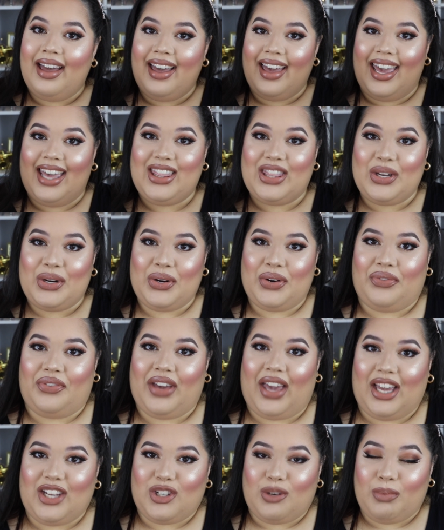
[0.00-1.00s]
hit the
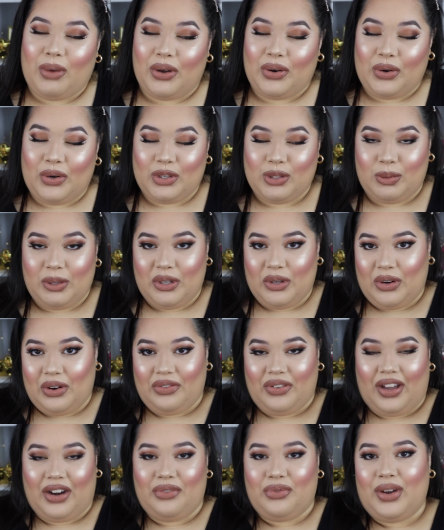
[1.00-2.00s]
notification bell in order to be
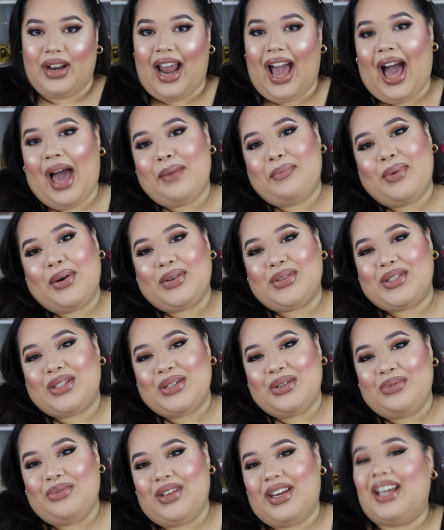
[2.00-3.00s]
notified of when I post
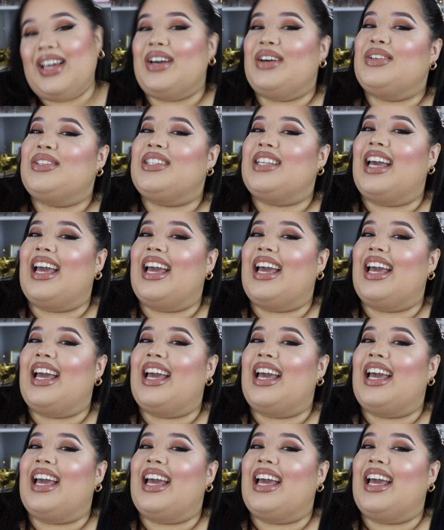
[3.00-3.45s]
new videos,